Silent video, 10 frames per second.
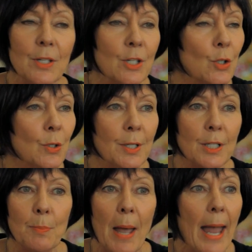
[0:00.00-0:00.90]
the
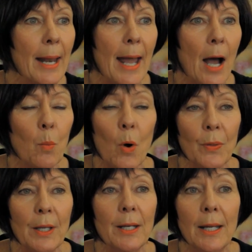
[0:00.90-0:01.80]
students pan out what
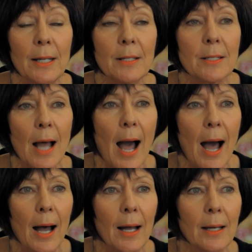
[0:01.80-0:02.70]
their needs
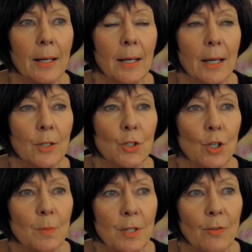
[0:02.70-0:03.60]
are in
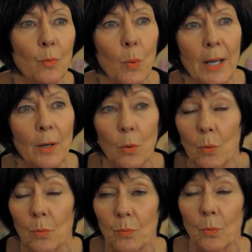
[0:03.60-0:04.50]
terms of where
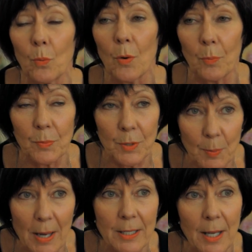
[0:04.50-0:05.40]
or what
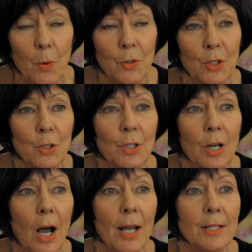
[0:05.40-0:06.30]
space they want to
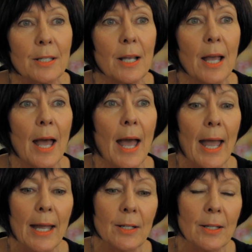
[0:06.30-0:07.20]
utilise,
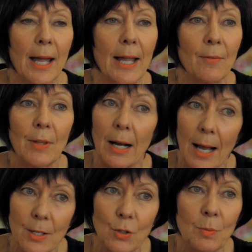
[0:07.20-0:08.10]
and they have their
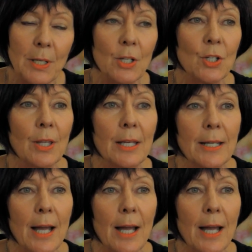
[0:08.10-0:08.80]
classroom teacher there